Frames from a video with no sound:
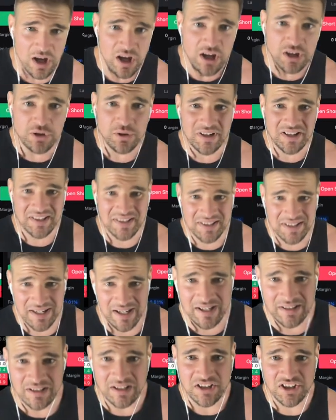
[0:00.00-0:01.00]
You could see
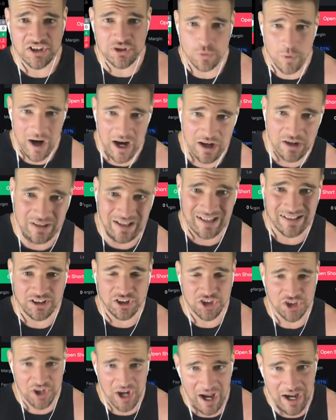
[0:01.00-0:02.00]
in the squire like the
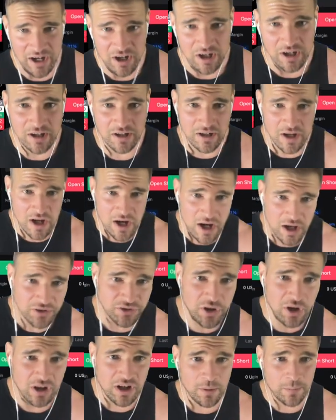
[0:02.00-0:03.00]
Shire,
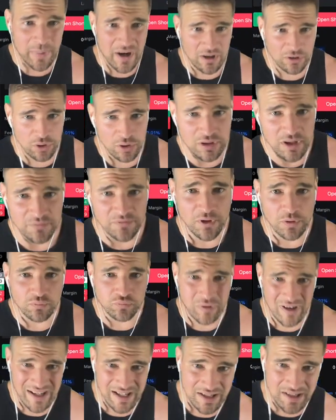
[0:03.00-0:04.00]
talking about Lord of the
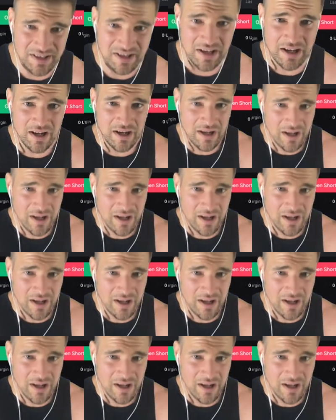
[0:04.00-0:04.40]
Rings.